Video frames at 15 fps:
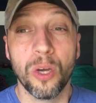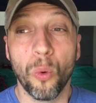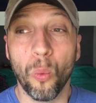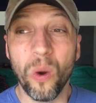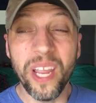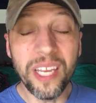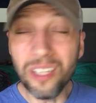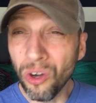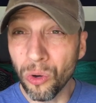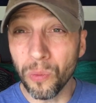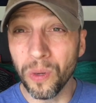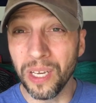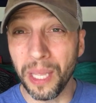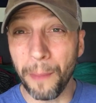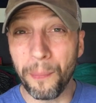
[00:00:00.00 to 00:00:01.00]
we
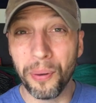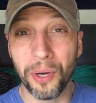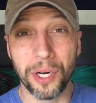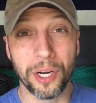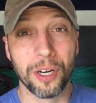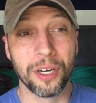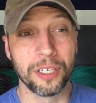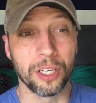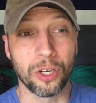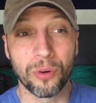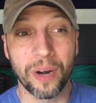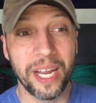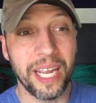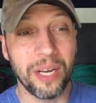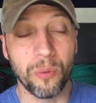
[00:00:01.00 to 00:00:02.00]
don't really put her in a
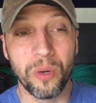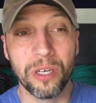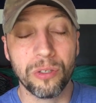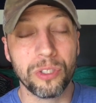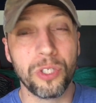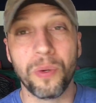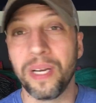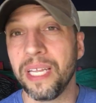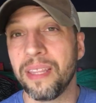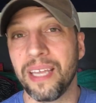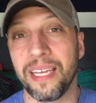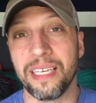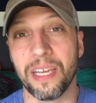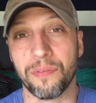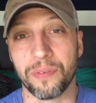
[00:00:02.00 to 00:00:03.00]
crate. We don't do
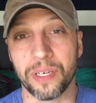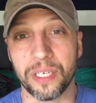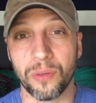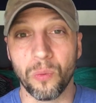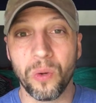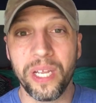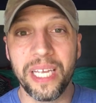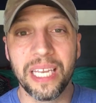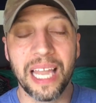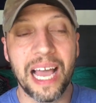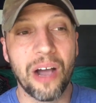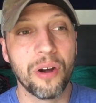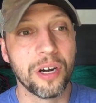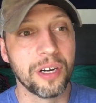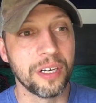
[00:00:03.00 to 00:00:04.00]
anything different. We
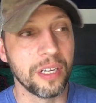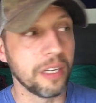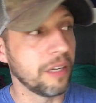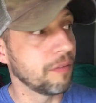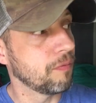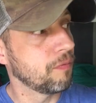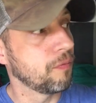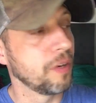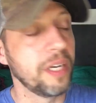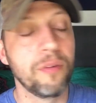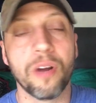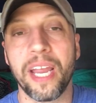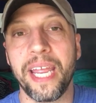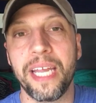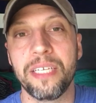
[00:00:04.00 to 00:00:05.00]
allow her to free
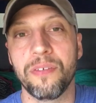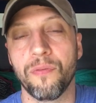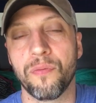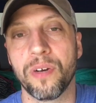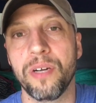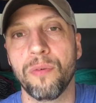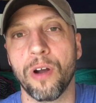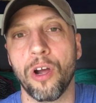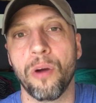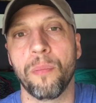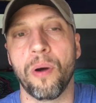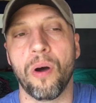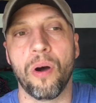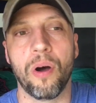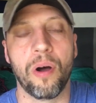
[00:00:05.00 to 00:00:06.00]
reign, free
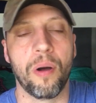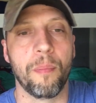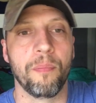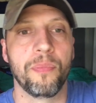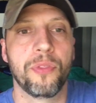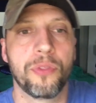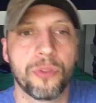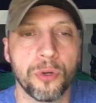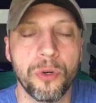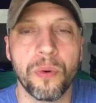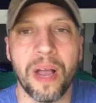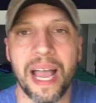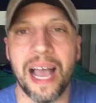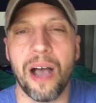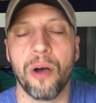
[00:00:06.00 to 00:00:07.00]
roam um,
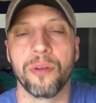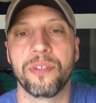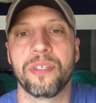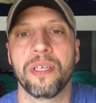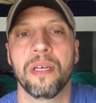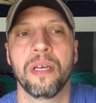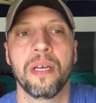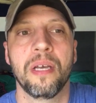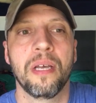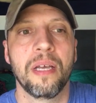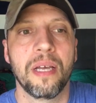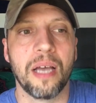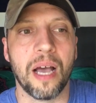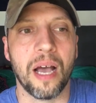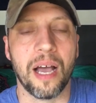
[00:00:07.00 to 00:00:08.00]
throughout
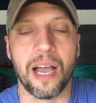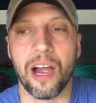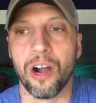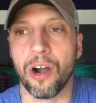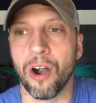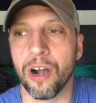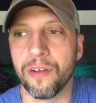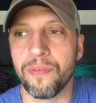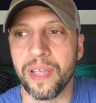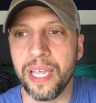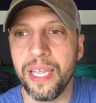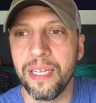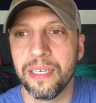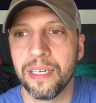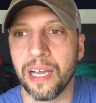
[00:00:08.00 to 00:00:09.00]
uh, our
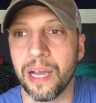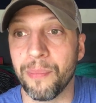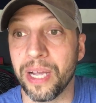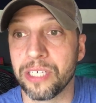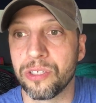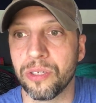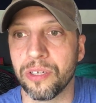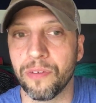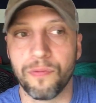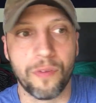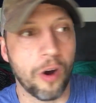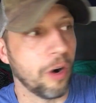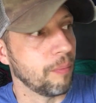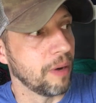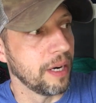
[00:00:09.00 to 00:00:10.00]
RV. I'm actually on a
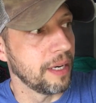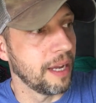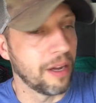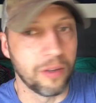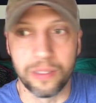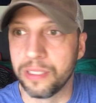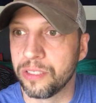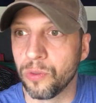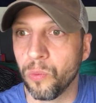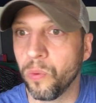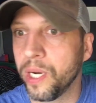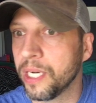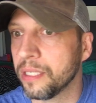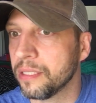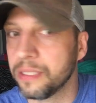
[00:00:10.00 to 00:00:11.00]
farm right now, and there's a
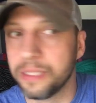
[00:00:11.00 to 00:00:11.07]
weird